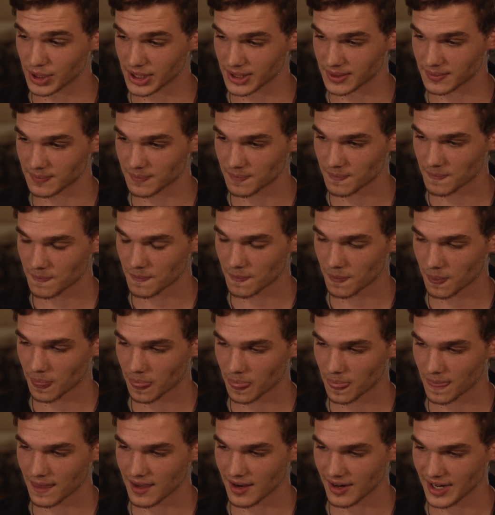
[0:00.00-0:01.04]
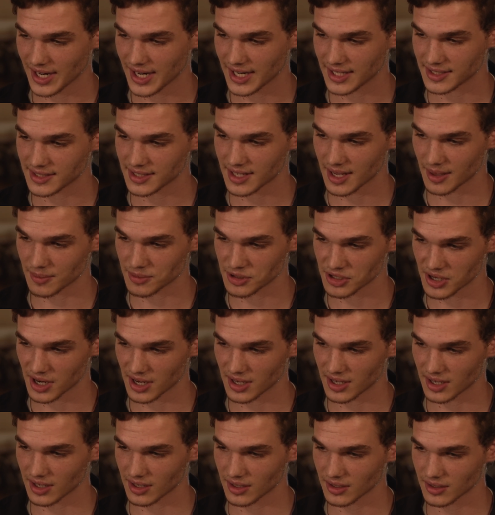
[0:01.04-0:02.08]
but your hands kept
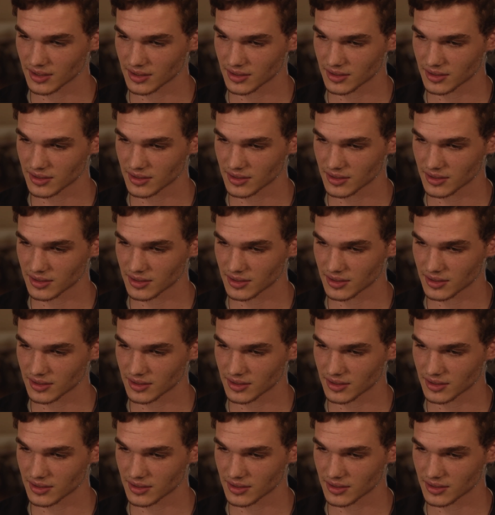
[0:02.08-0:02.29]
shaking.